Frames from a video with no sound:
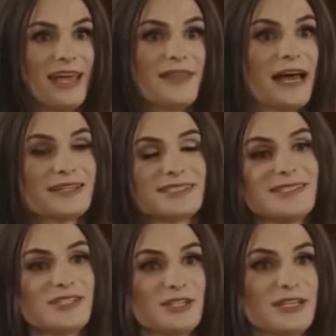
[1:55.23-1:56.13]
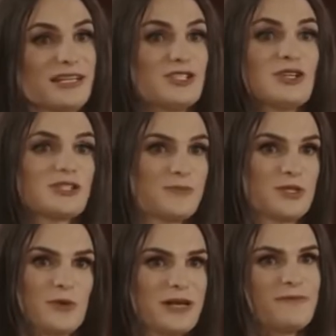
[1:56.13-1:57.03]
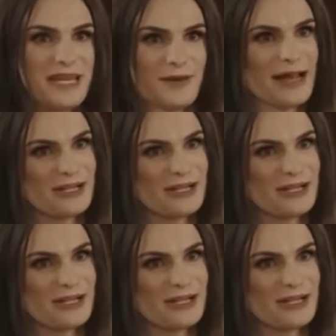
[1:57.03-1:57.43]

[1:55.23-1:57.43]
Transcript: and that decision is just between me and my